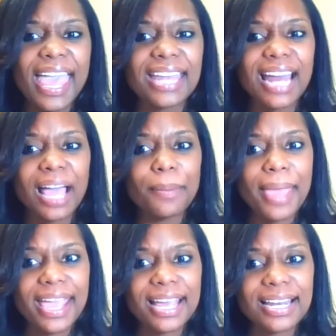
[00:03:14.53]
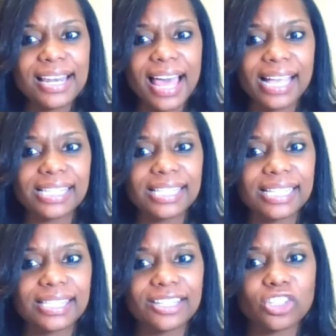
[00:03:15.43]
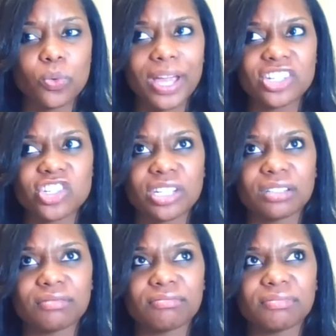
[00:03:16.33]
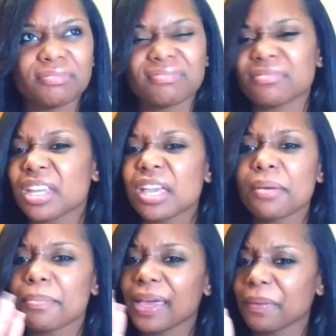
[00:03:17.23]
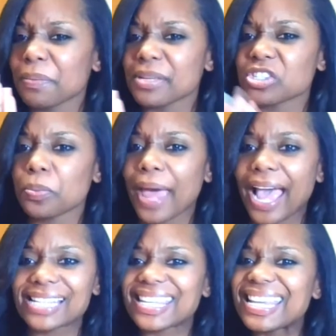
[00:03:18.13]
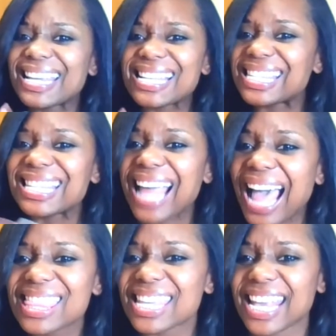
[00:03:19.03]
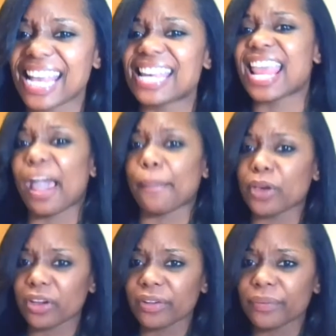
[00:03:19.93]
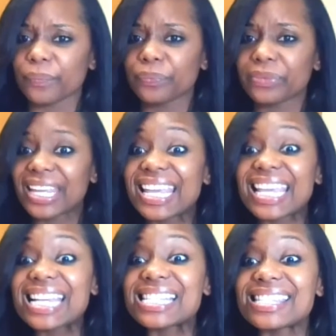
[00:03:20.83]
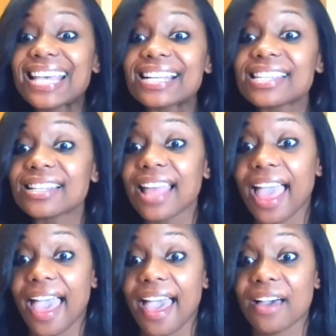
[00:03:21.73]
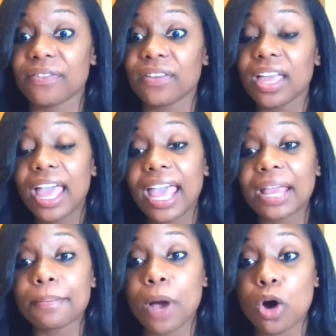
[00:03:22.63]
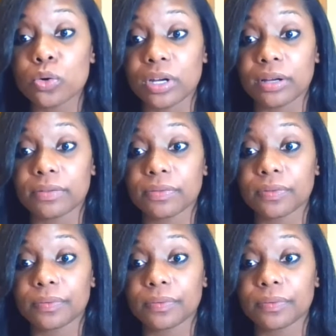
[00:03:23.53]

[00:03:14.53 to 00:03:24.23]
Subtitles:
and I'm analyzing the situation. Maybe Mr. Paskey is not the kidnapper. He doesn't have a motive.